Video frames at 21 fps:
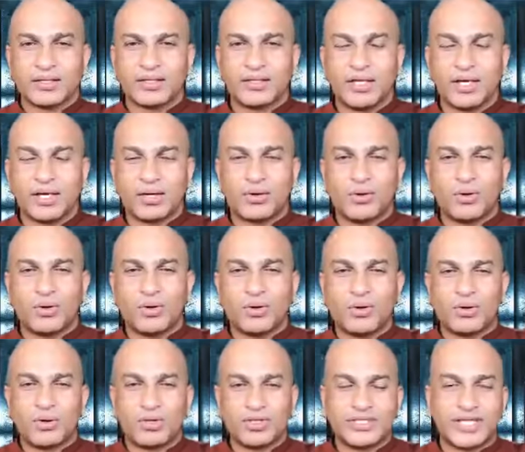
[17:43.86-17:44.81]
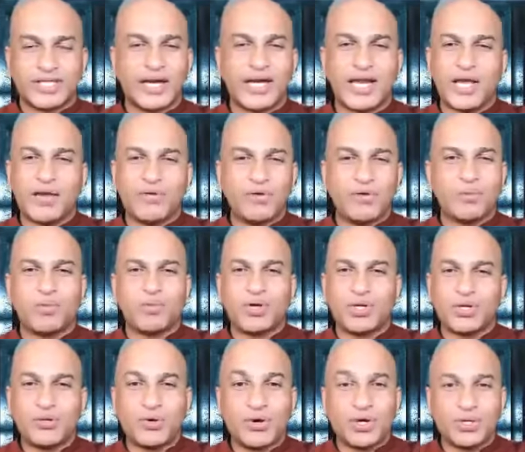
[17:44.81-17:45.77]
the gods and
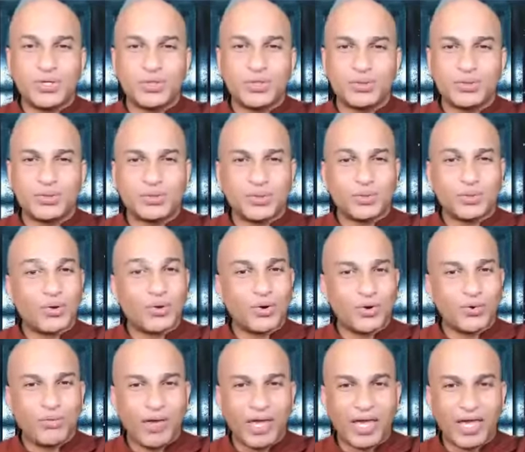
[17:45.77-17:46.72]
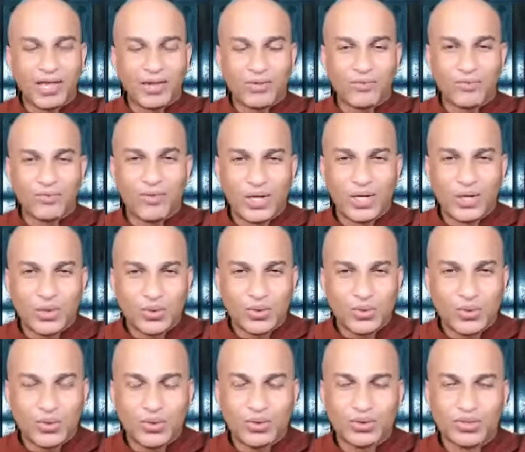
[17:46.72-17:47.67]
everybody going to go away when
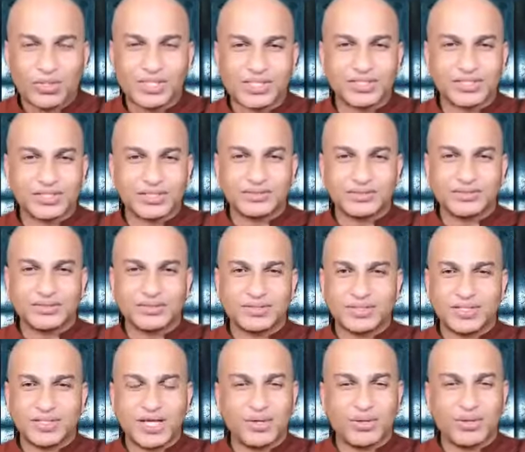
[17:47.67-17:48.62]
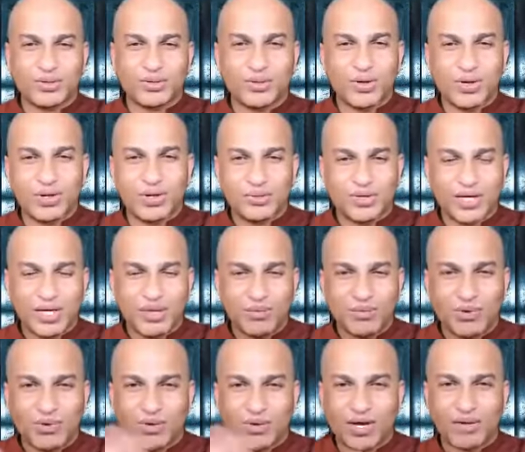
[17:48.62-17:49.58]
you know this. They're not going to
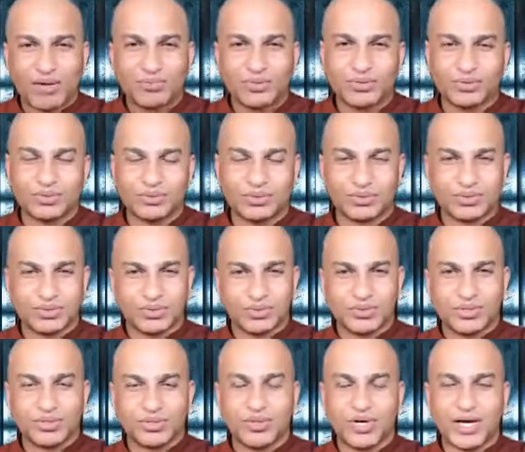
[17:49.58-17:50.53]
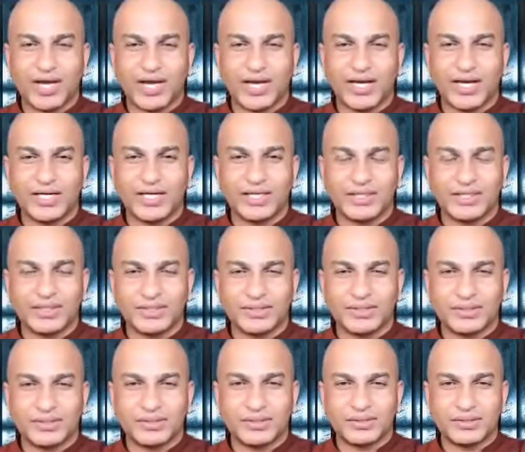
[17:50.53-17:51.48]
anymore come to your head.
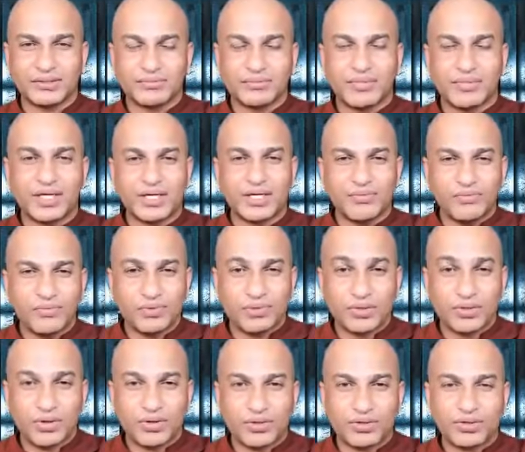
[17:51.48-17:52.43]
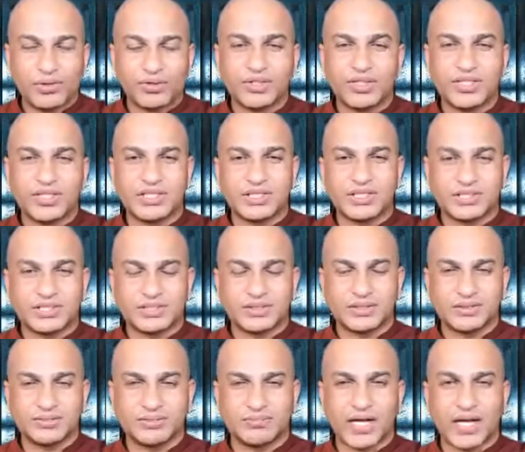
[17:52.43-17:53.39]
But if you don't know this
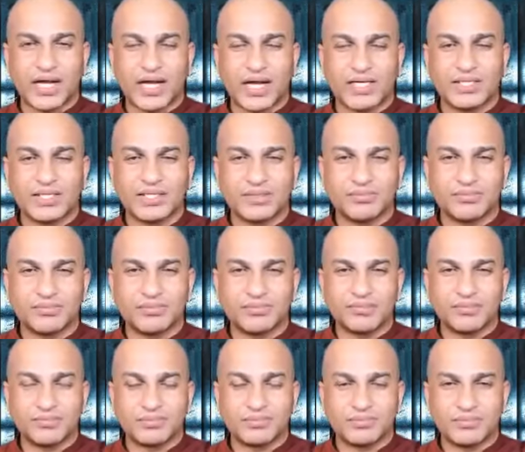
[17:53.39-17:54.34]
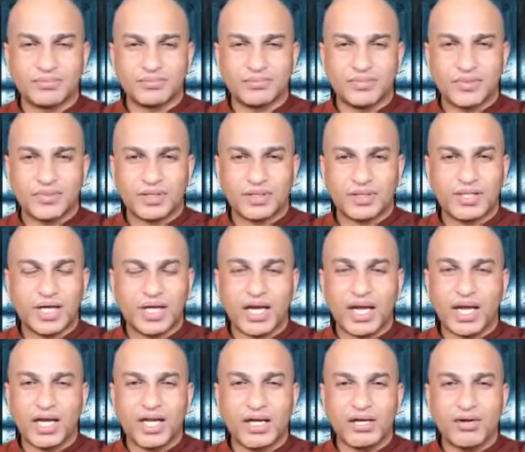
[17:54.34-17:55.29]
mechanism, there
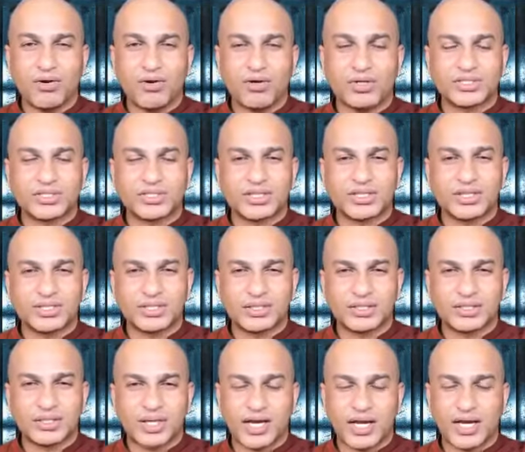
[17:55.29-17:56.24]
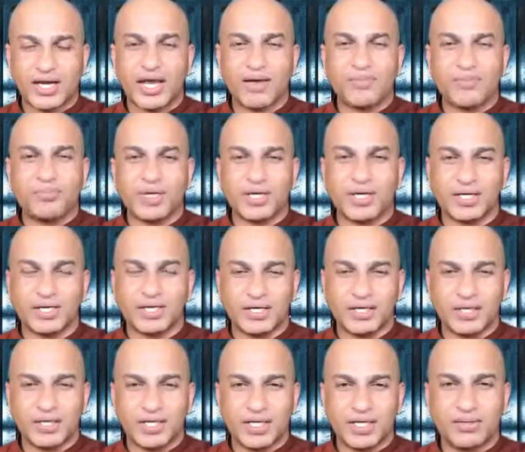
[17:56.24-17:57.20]
any ghost can appear
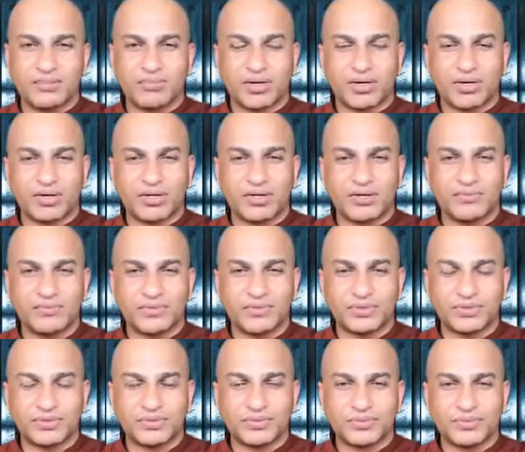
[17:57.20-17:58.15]
in front of you.